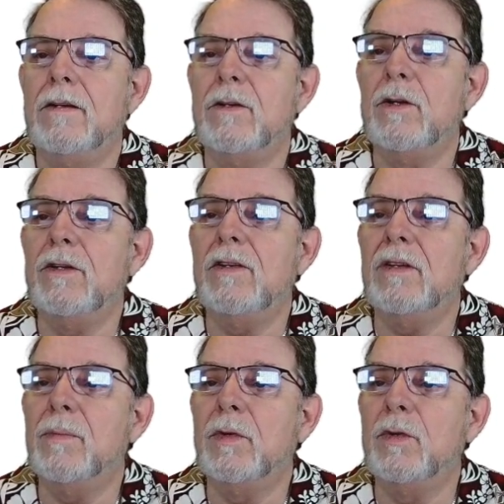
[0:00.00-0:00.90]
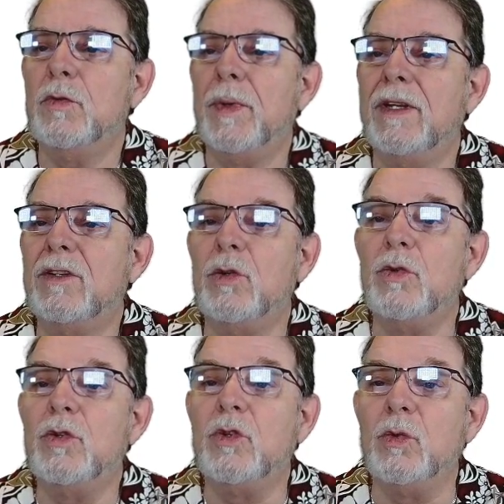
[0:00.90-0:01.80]
Do you see someone who speaks too
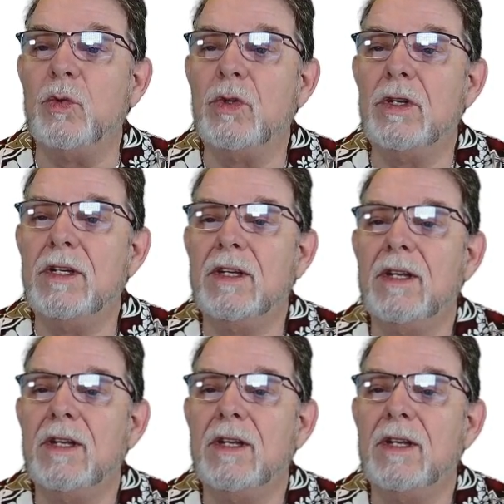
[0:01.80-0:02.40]
soon?